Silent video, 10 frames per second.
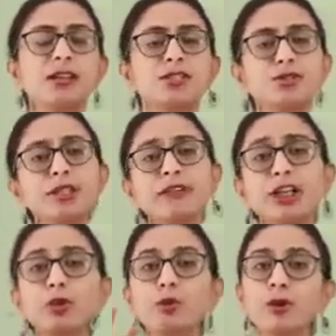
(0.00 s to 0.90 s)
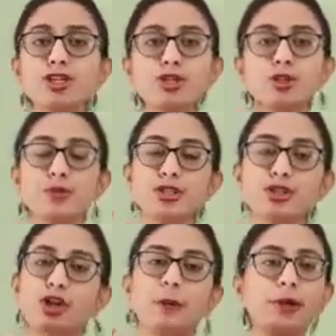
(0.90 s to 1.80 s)
So there were 2 issues which
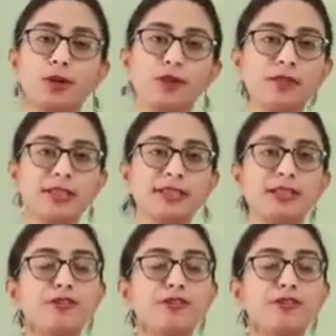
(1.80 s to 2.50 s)
cropped out of this.